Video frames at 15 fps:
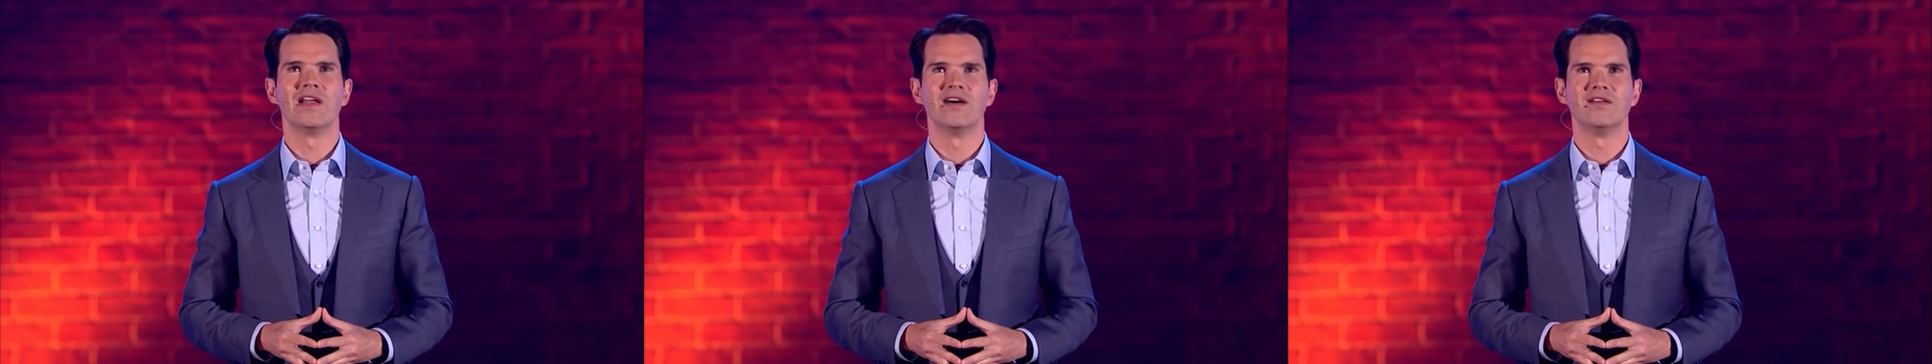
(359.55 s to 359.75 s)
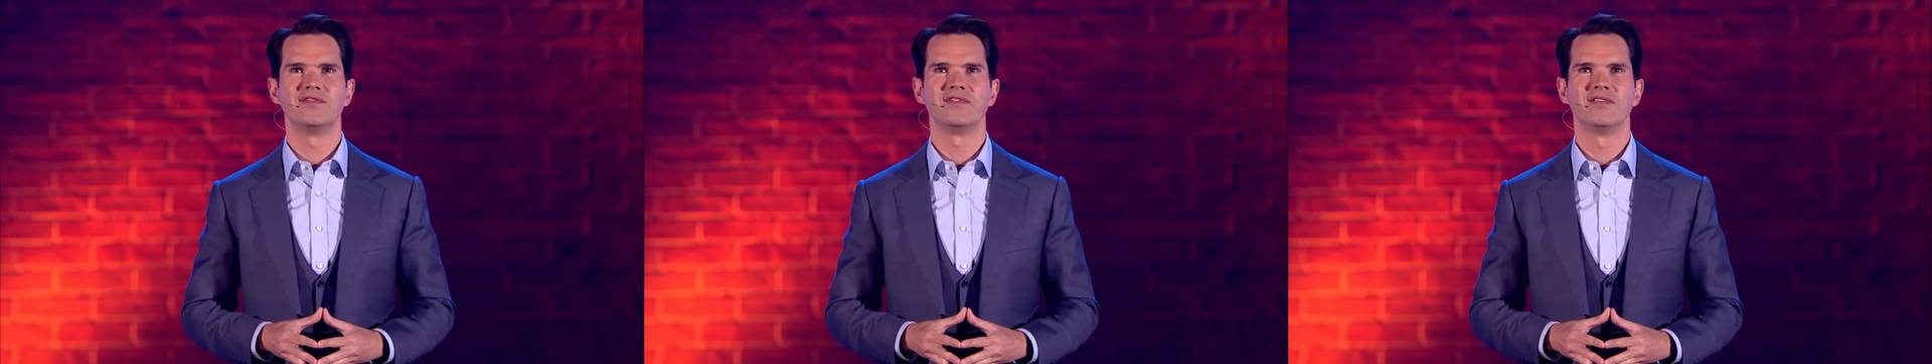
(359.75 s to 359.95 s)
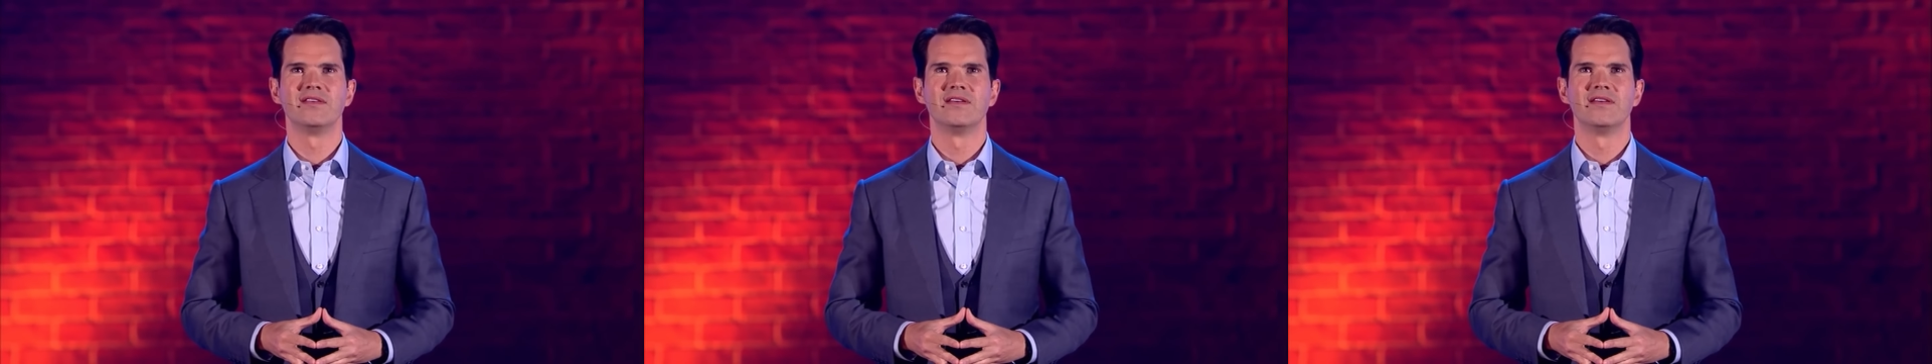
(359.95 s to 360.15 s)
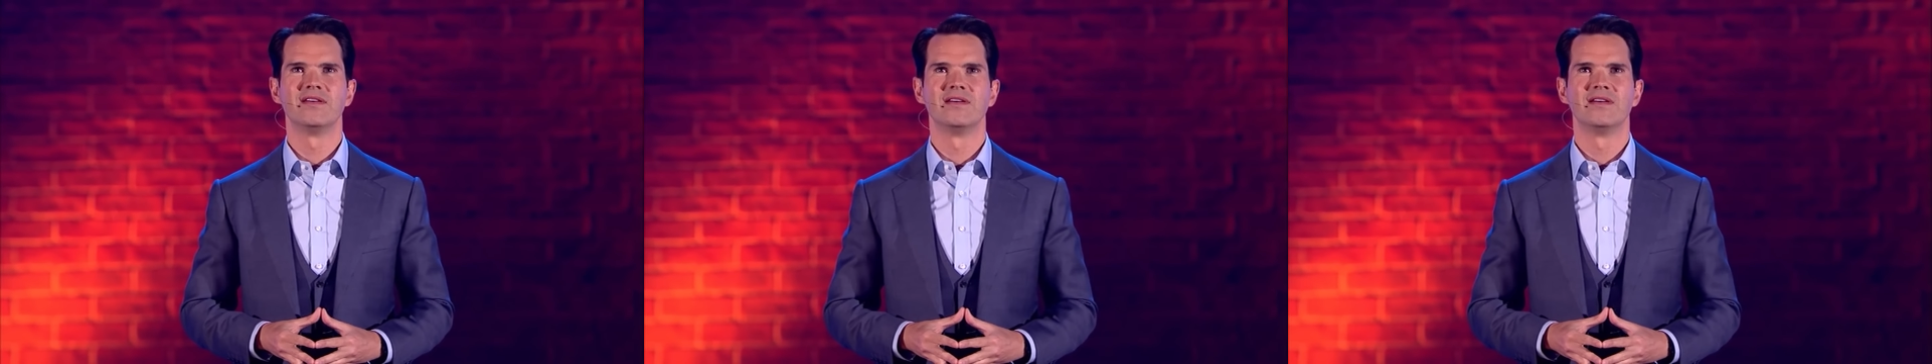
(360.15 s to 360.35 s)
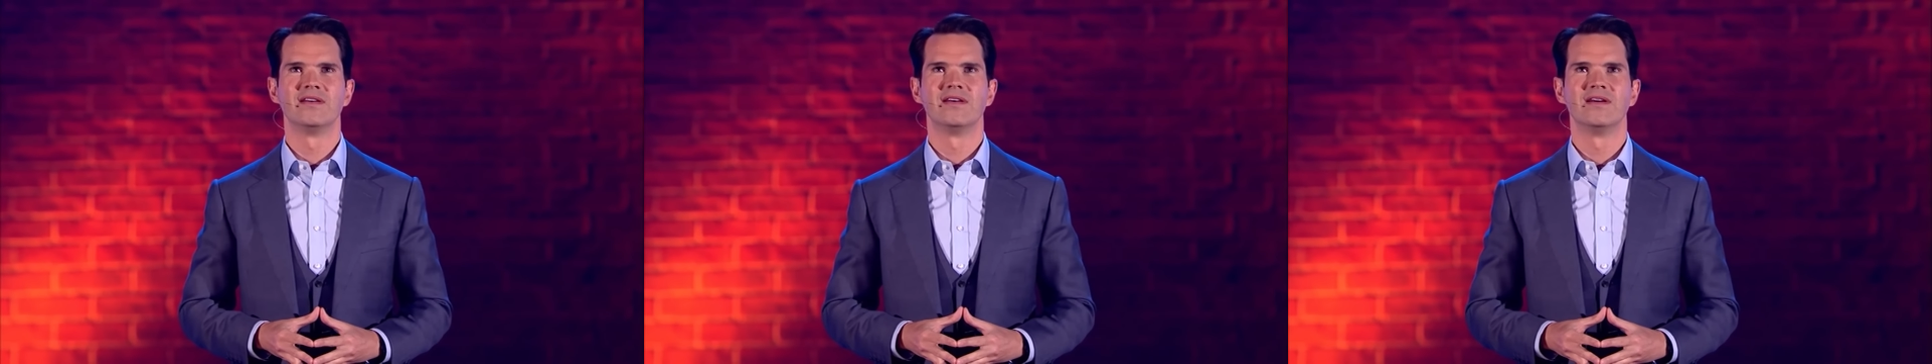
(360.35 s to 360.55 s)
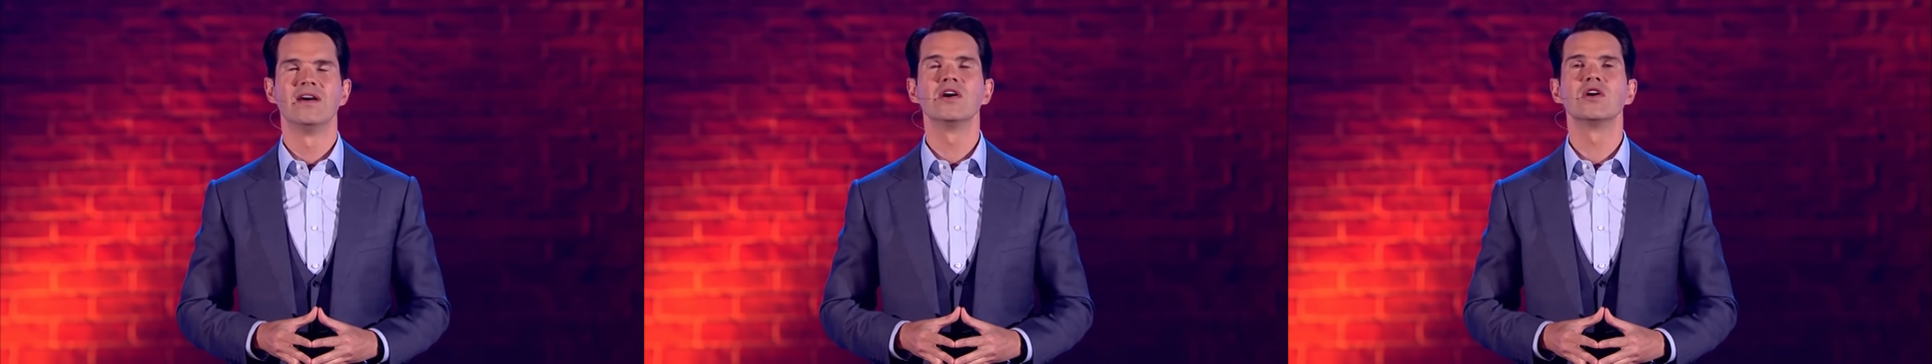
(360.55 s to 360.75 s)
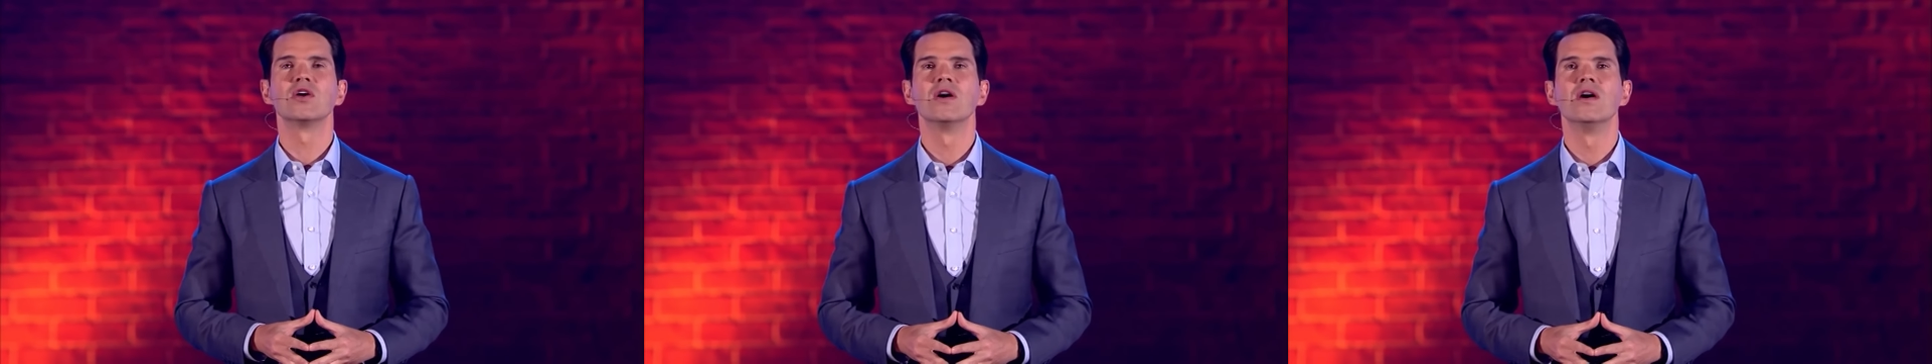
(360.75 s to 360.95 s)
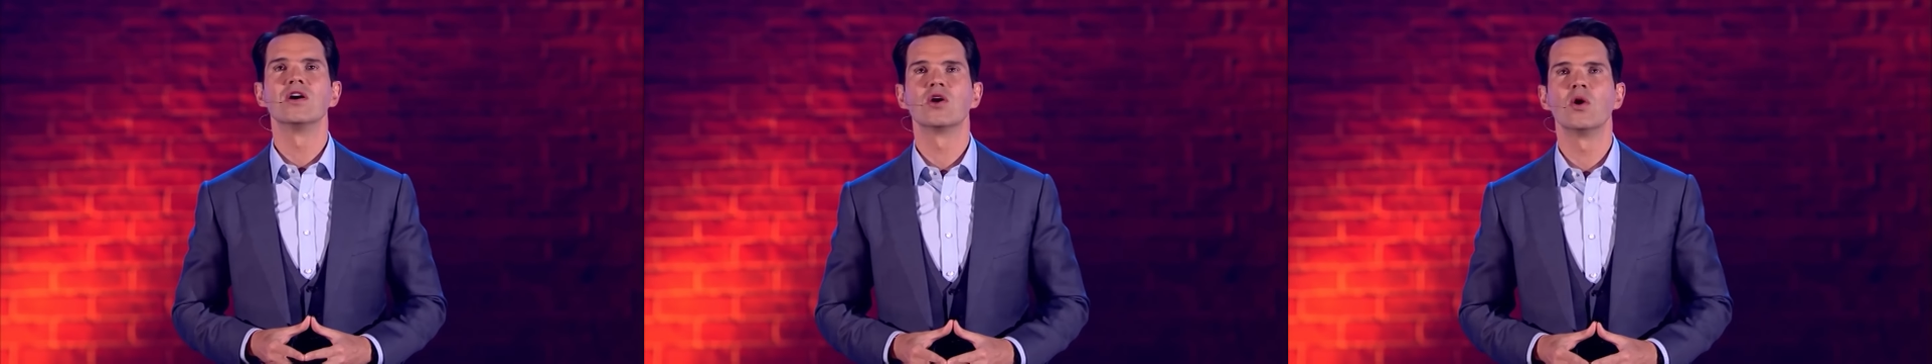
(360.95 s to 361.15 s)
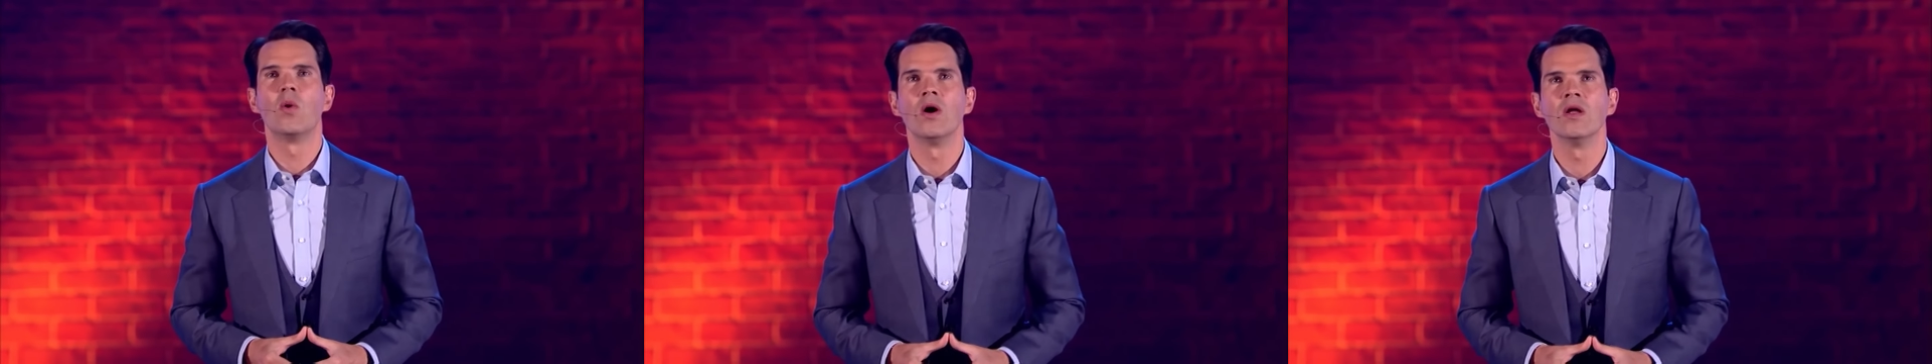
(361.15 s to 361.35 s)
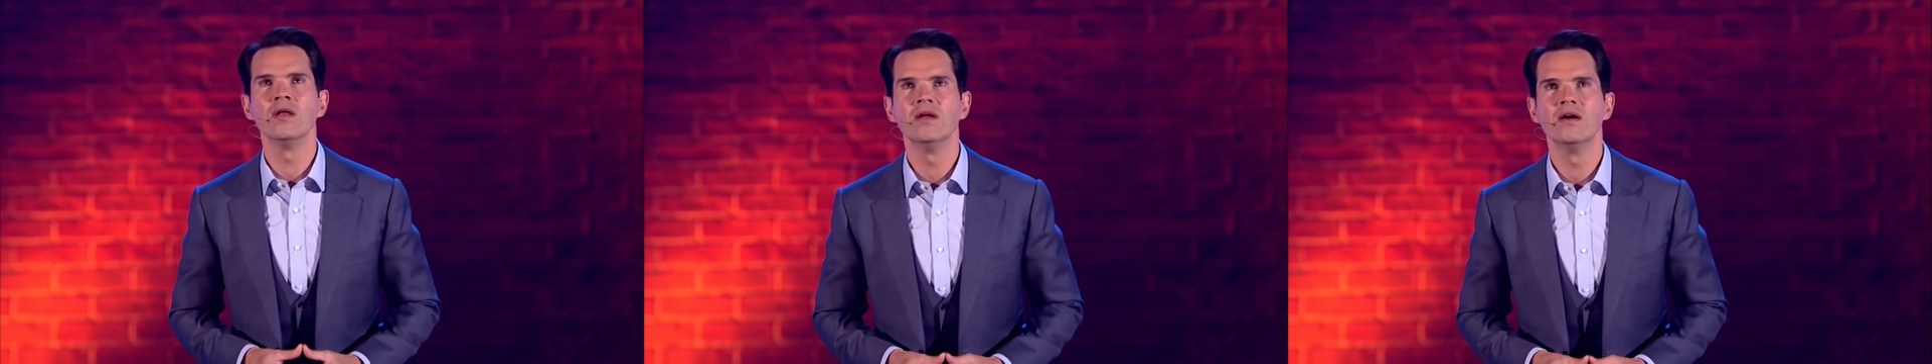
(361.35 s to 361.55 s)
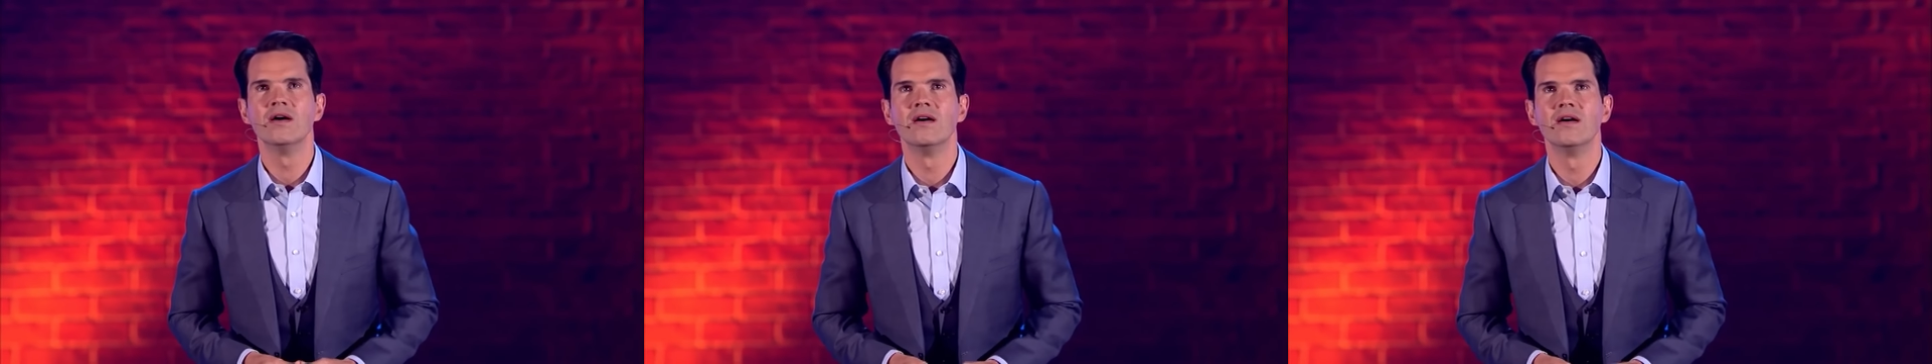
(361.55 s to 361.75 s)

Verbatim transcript: love. Go on.